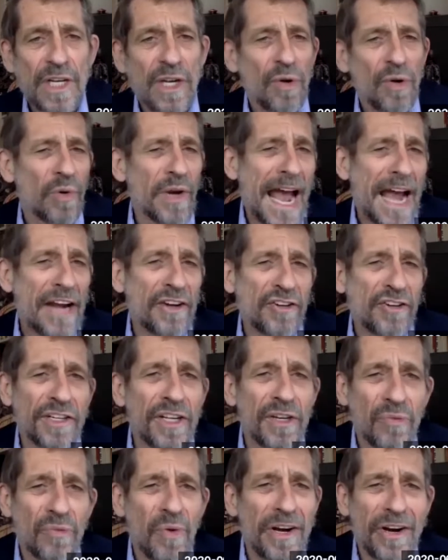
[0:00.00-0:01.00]
we actually
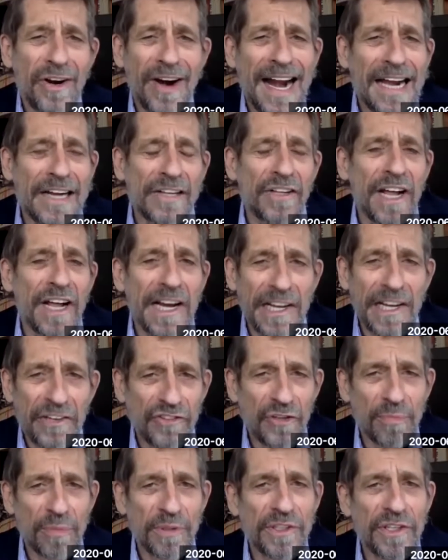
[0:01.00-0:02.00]
didn't want our allies
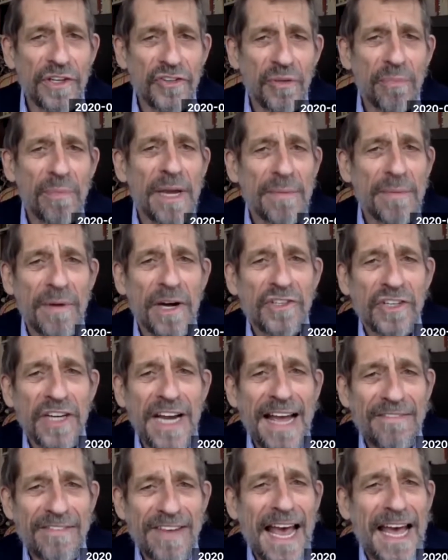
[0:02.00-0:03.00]
to participate much in
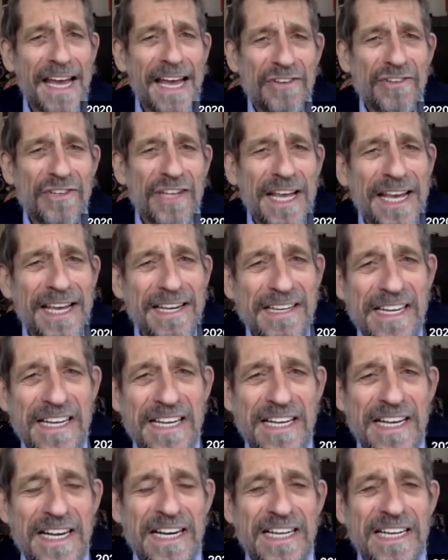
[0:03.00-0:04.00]
Afghanistan
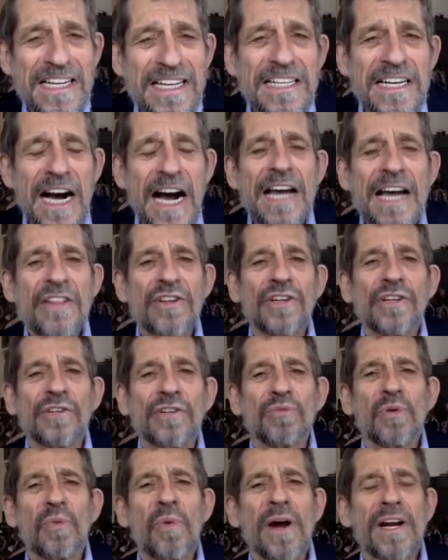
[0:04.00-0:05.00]
either.
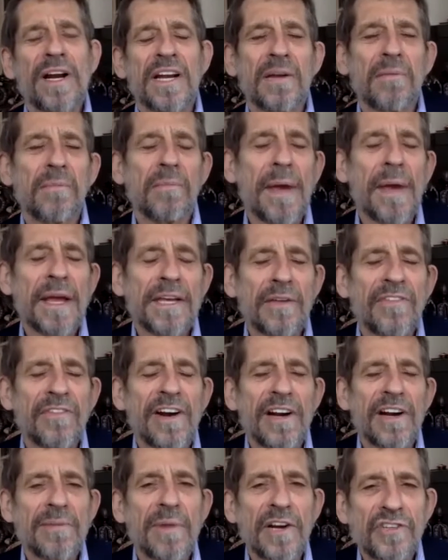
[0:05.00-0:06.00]
We wanted to make it
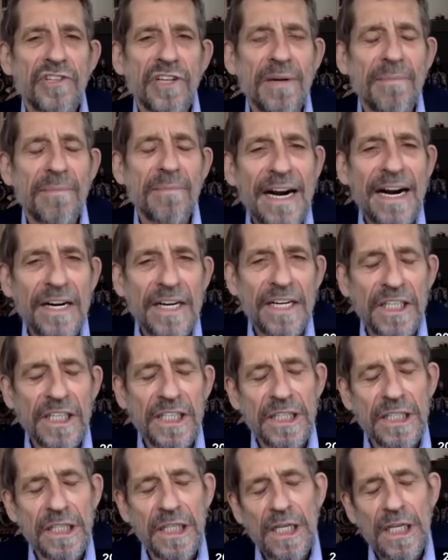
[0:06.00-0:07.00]
very much an
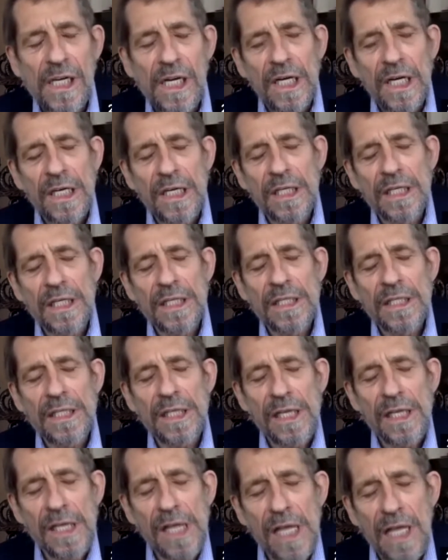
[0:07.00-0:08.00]
American
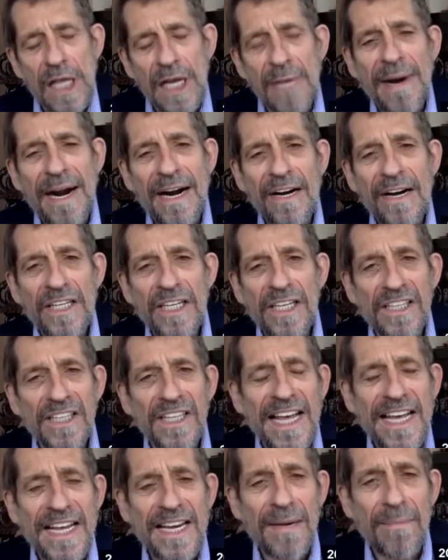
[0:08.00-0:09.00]

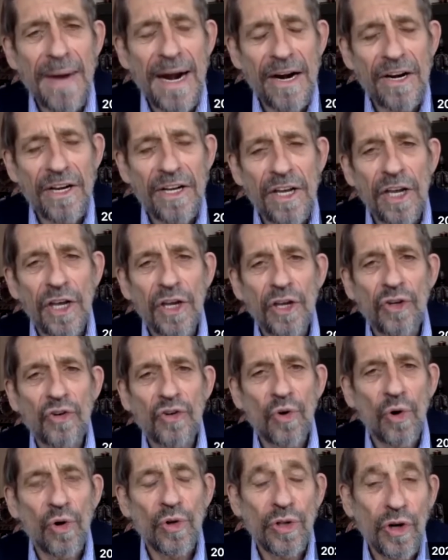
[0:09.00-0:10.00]
American-led,
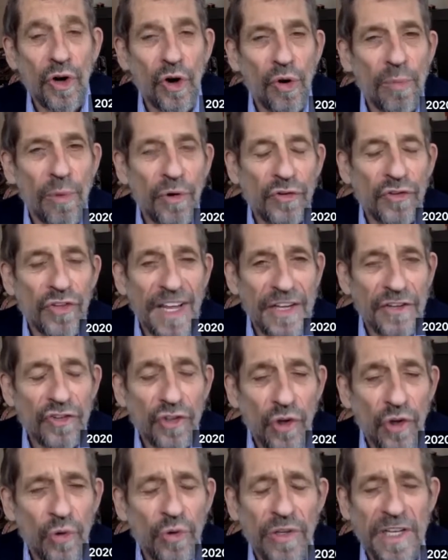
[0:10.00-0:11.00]
American-controlled, and almost a
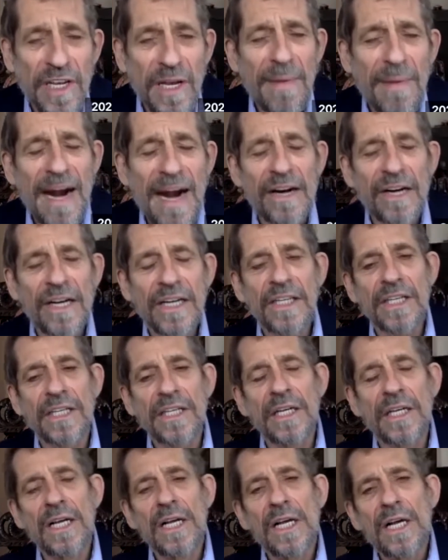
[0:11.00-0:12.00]
solely American
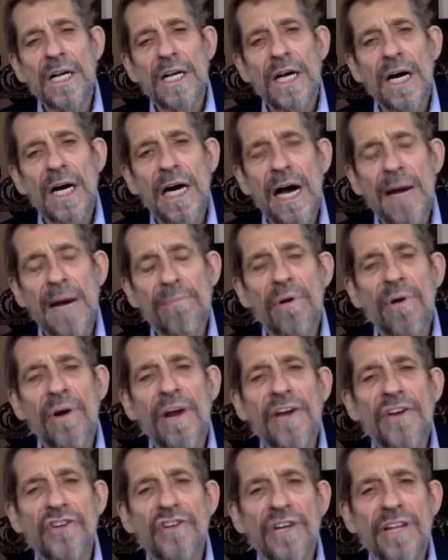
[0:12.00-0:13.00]

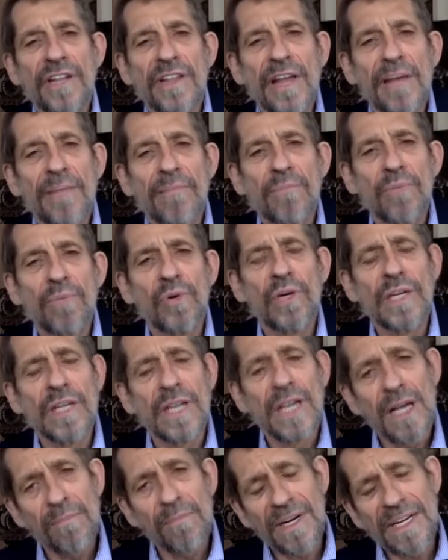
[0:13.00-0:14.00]
operation at that point.
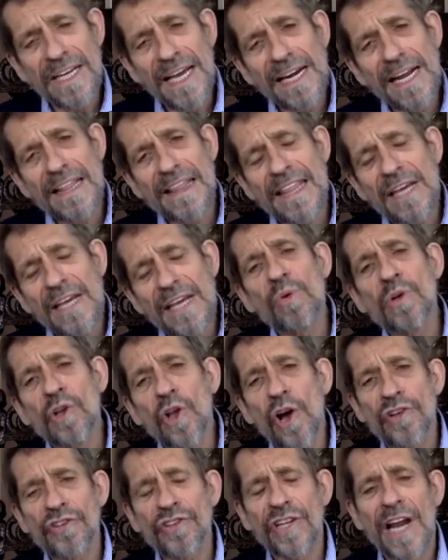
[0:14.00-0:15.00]
But again, I think we
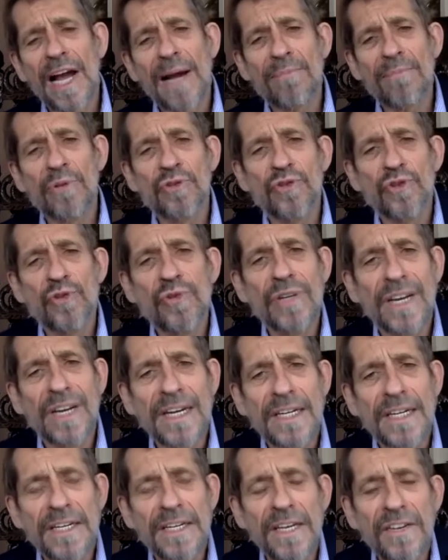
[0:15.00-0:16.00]
lost an
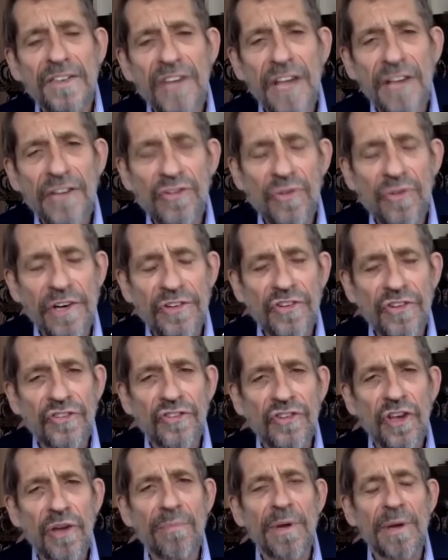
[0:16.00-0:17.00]
opportunity to test Russia's
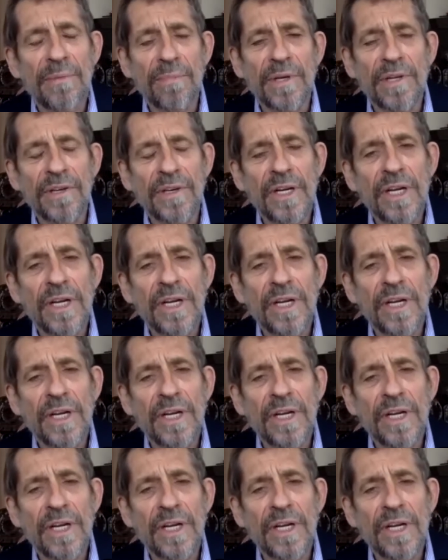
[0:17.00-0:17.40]
commitment